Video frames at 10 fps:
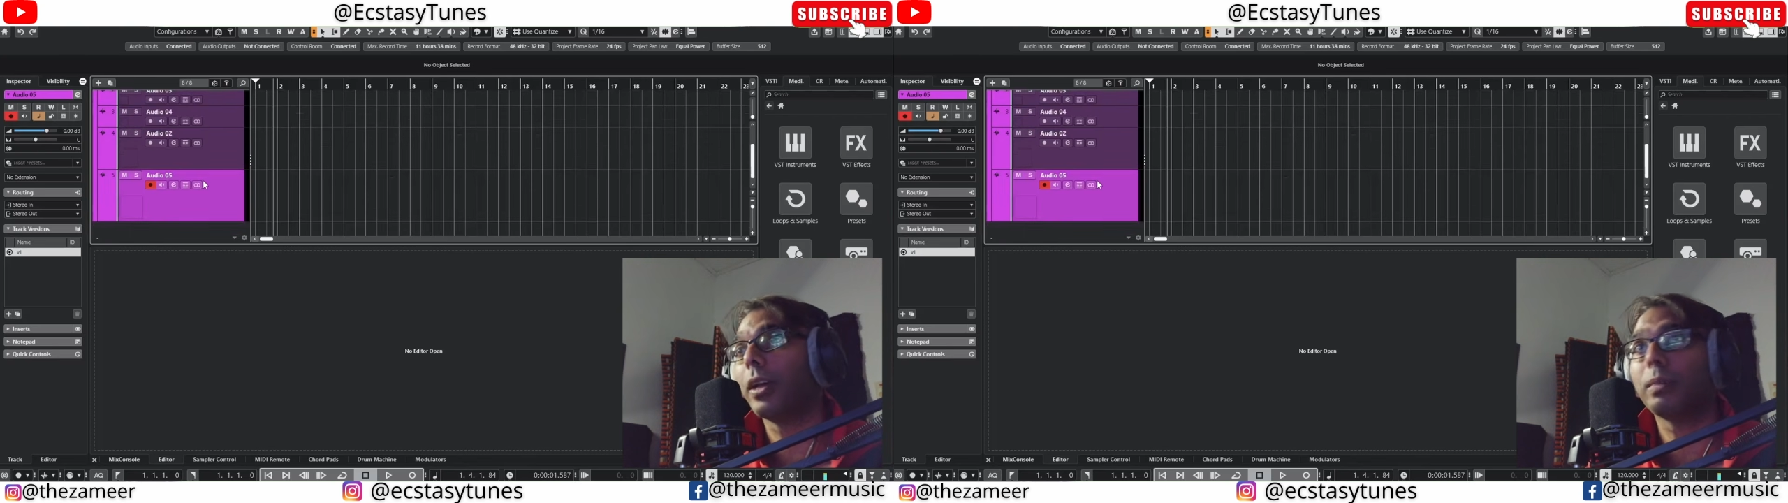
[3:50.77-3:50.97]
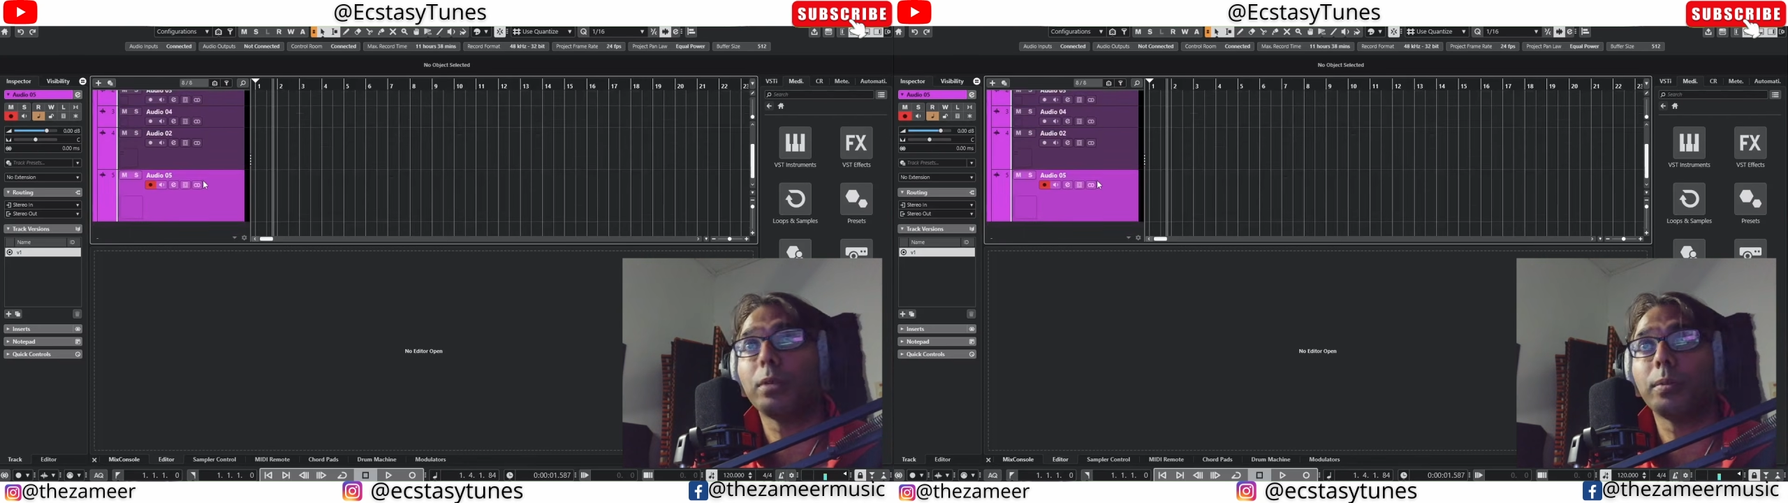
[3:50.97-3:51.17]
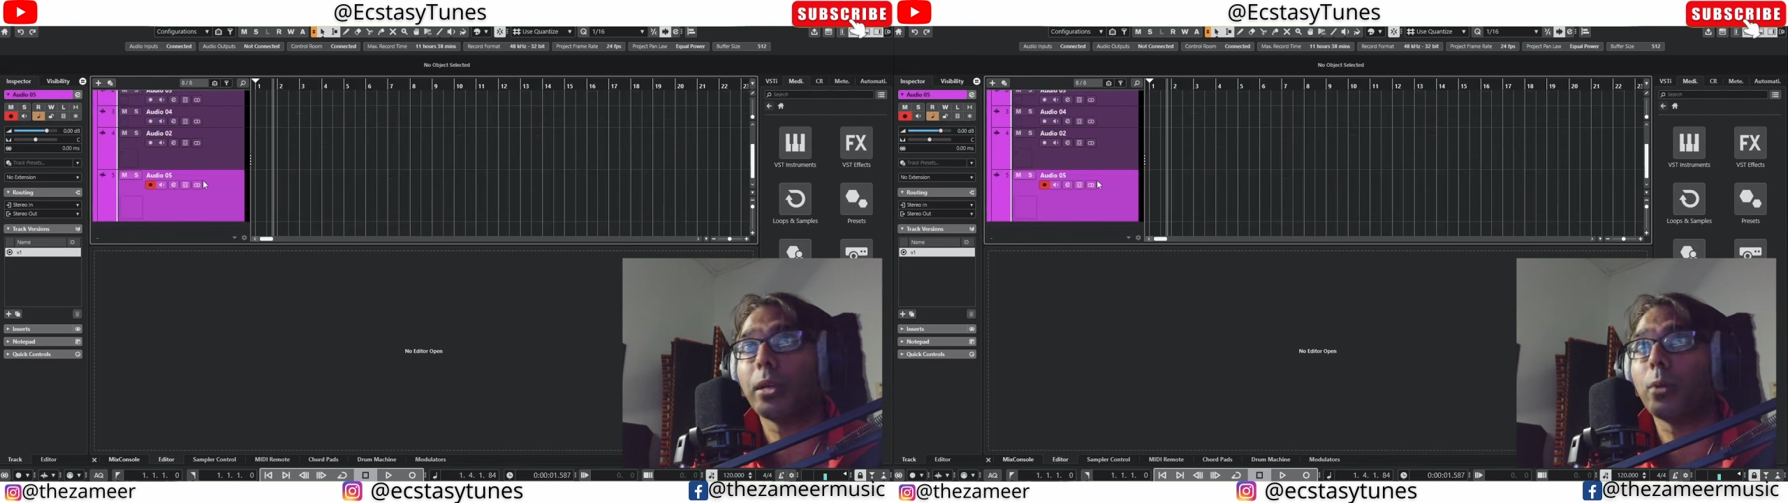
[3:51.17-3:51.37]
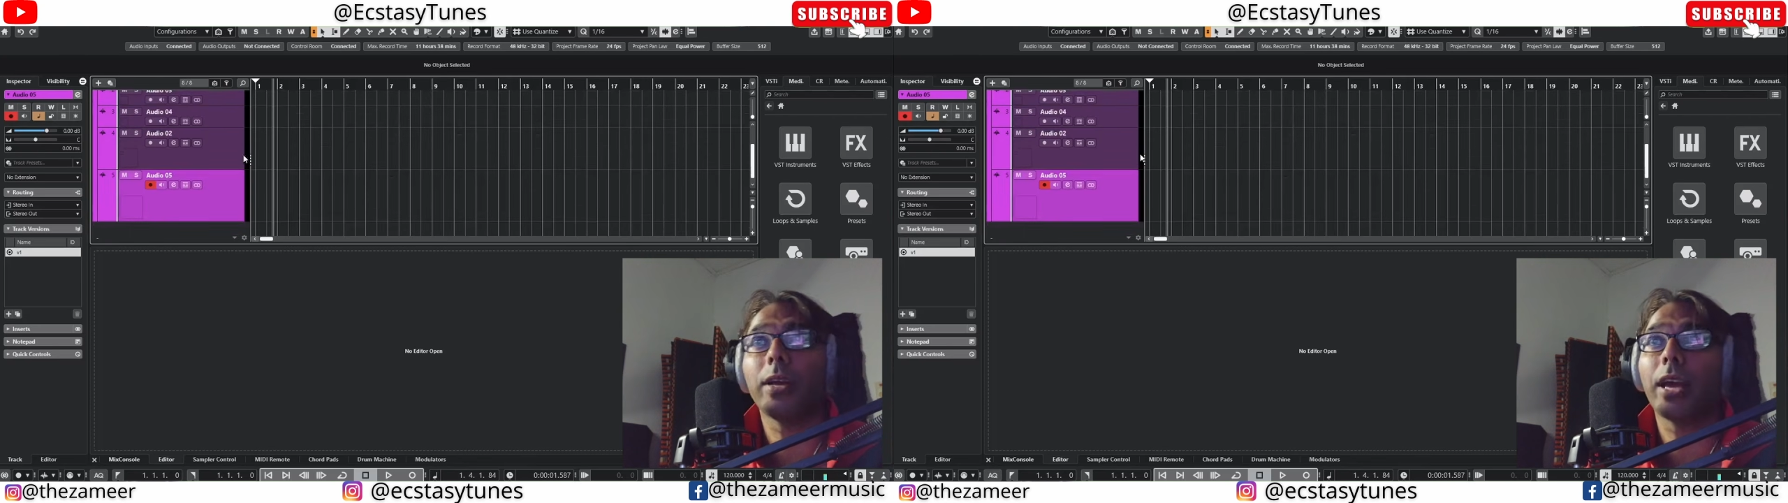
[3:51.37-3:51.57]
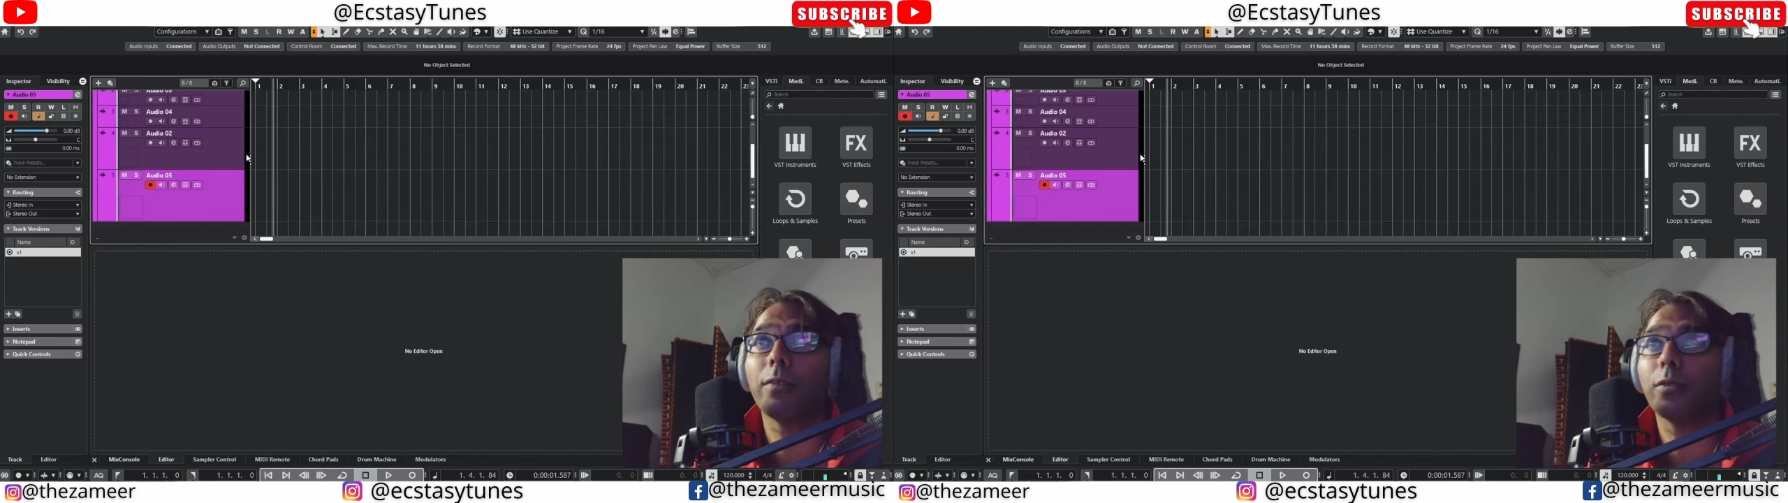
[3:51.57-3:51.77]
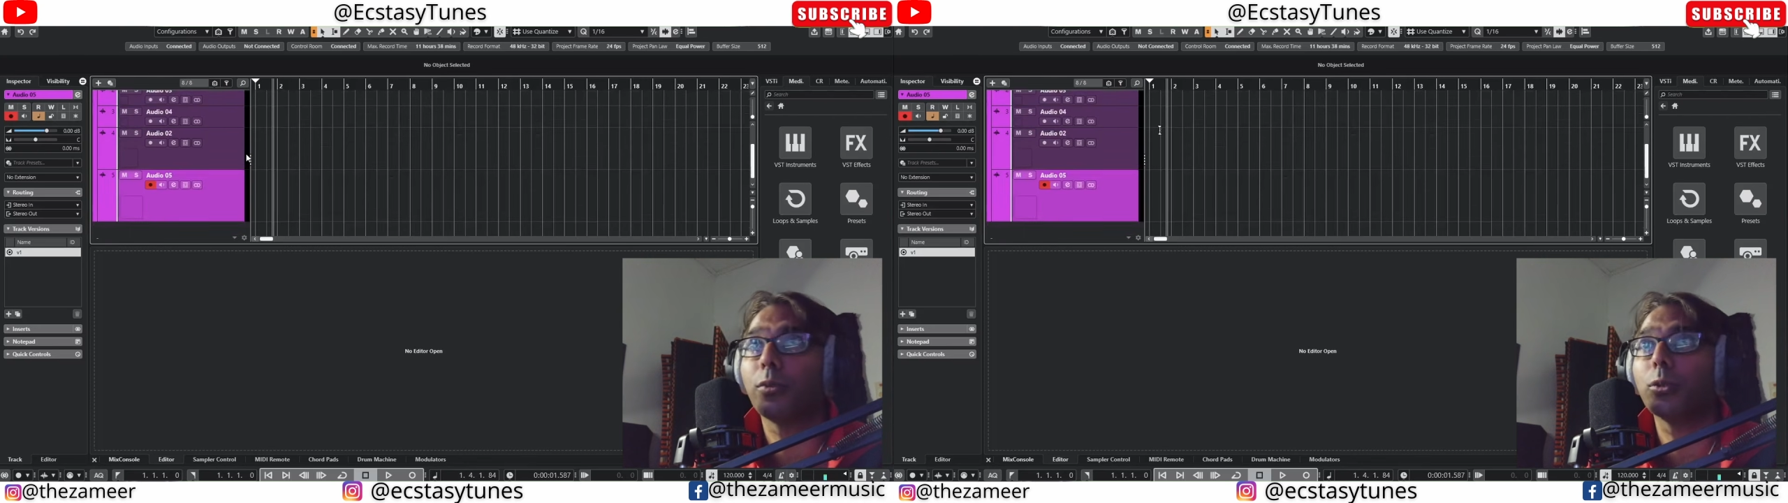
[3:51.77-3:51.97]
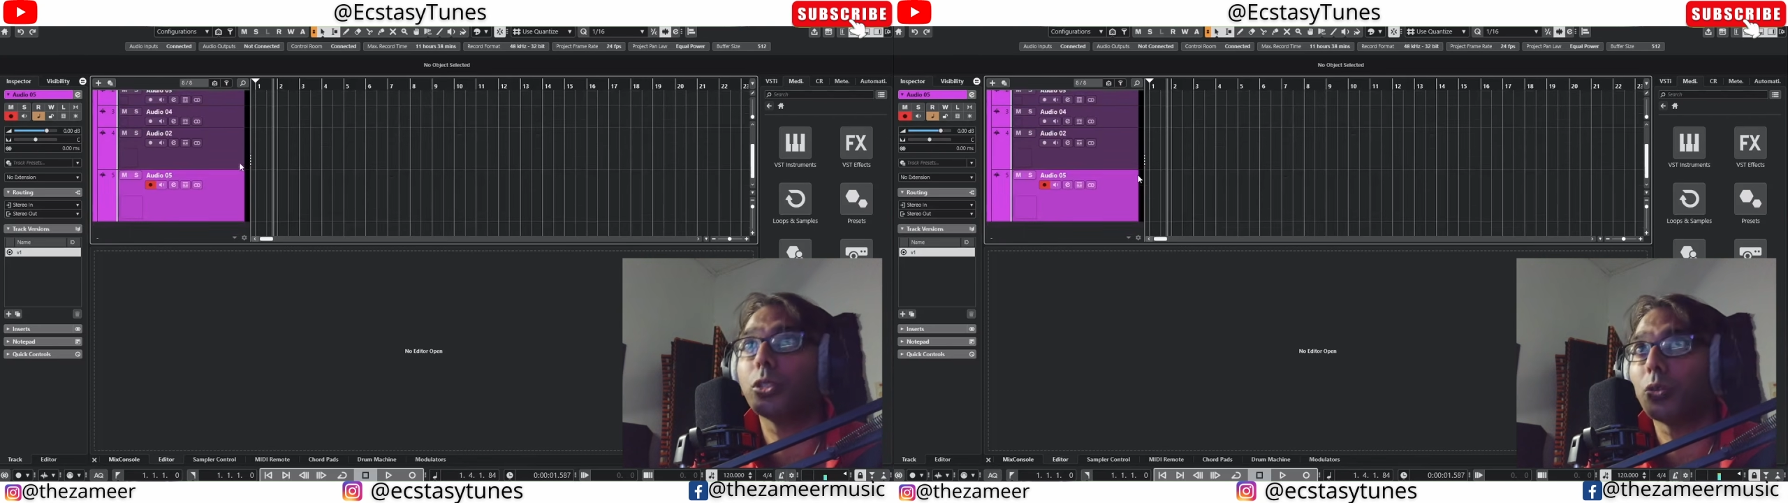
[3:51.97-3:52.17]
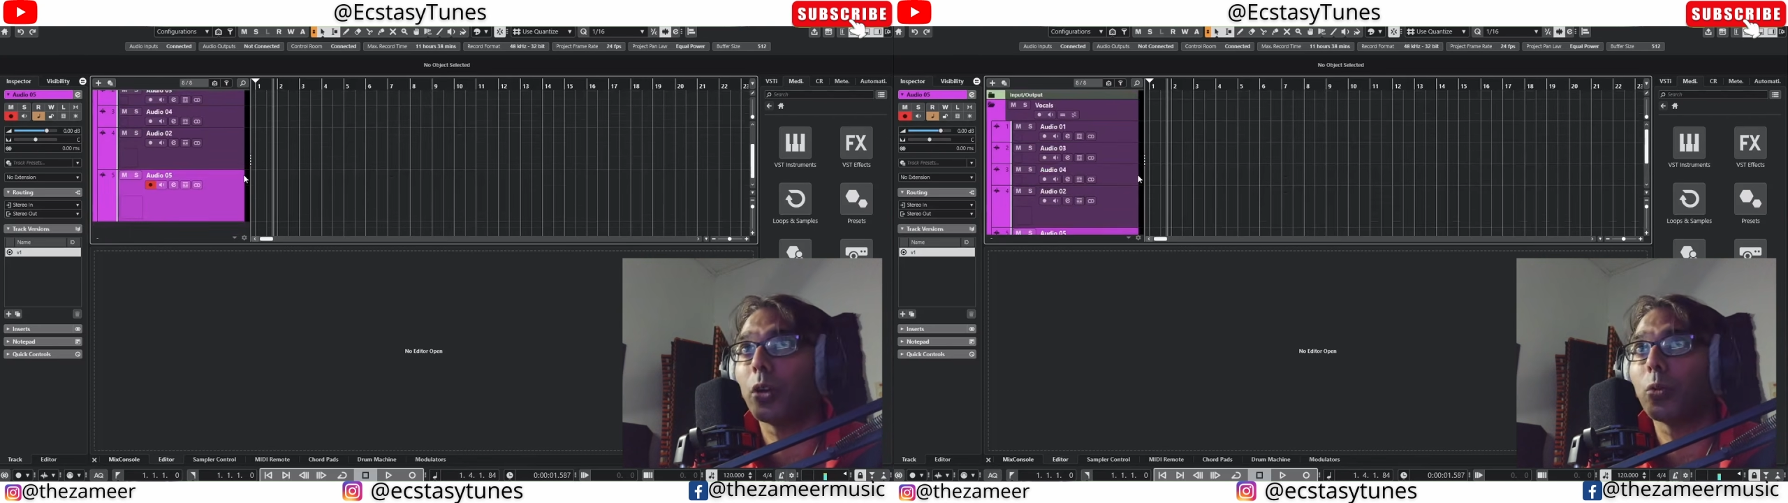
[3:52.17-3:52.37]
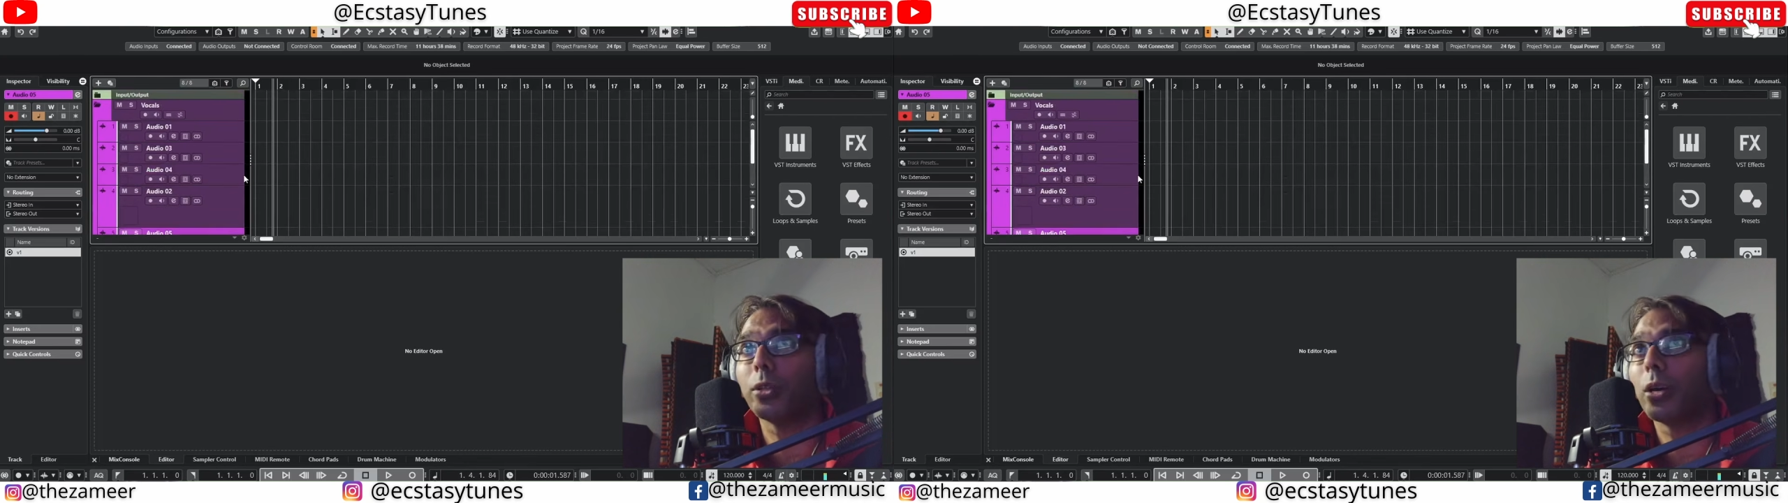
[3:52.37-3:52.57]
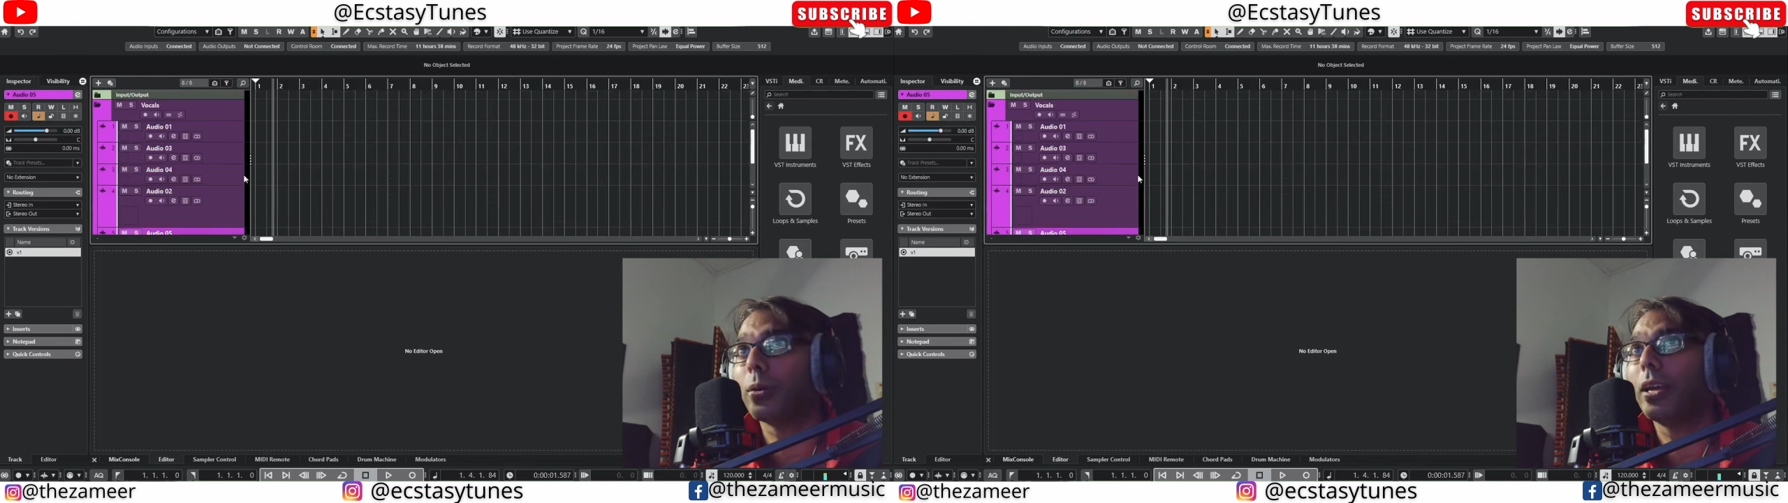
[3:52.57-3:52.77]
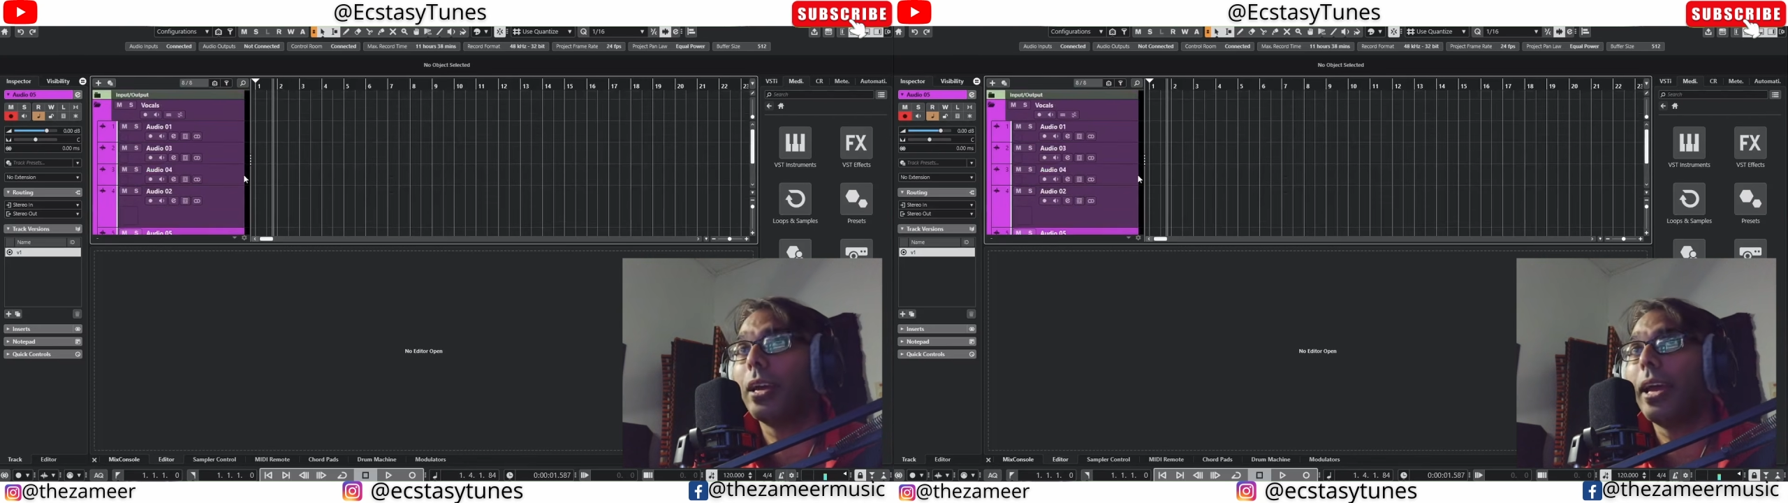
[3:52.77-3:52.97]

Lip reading: Sometimes I want to have a folder track without